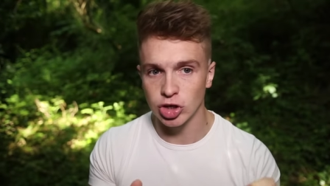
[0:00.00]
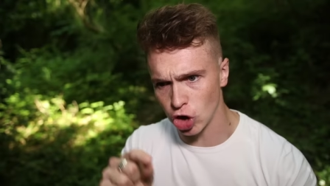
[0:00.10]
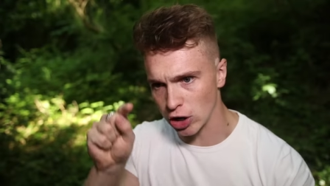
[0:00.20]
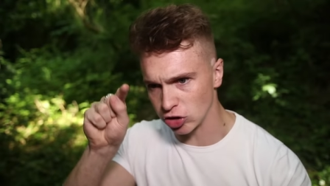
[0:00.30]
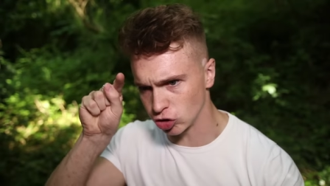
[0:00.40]

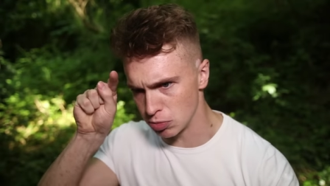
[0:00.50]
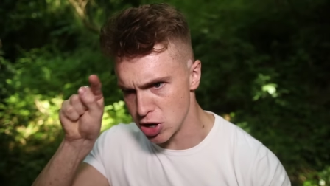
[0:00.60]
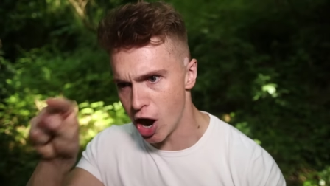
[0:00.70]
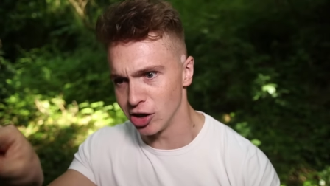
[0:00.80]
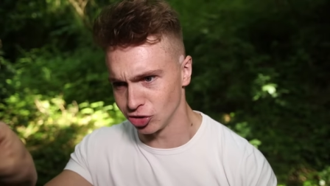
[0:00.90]
chanting some
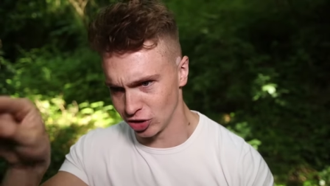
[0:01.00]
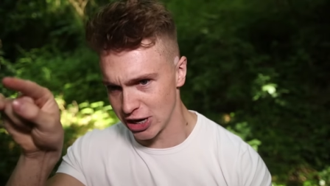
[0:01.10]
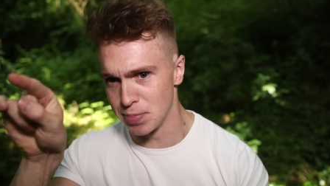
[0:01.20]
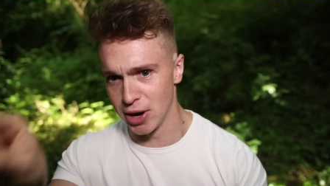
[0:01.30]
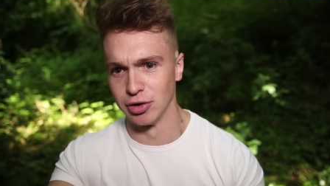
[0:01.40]
nasty
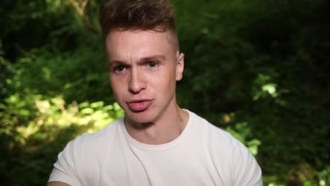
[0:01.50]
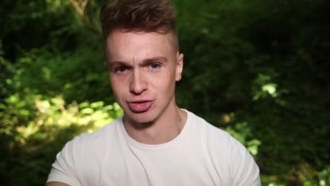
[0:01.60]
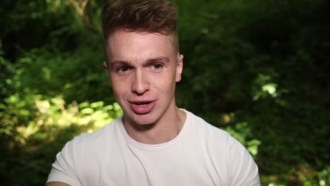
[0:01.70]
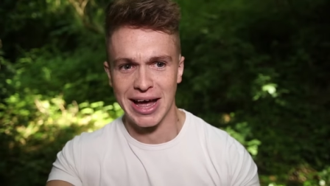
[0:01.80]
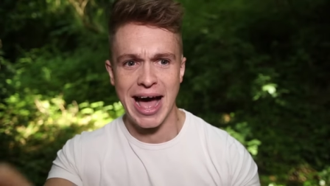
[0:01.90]
abuse
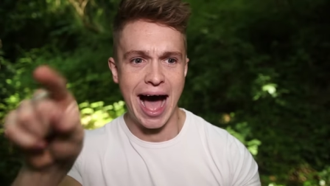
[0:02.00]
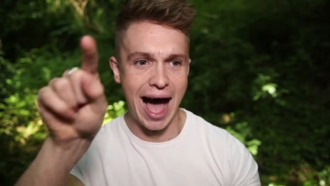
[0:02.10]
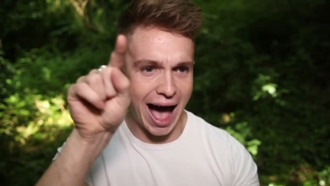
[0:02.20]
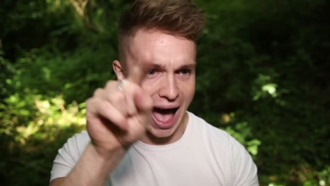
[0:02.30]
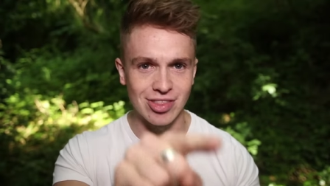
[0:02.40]

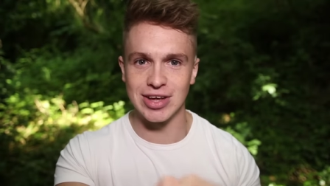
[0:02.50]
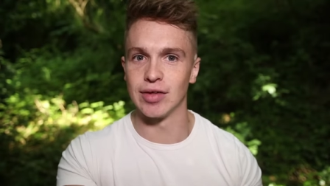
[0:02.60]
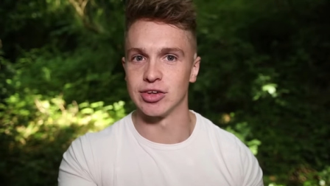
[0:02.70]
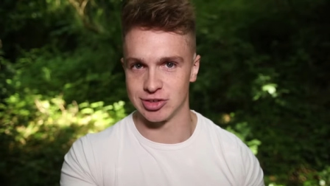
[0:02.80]
at the other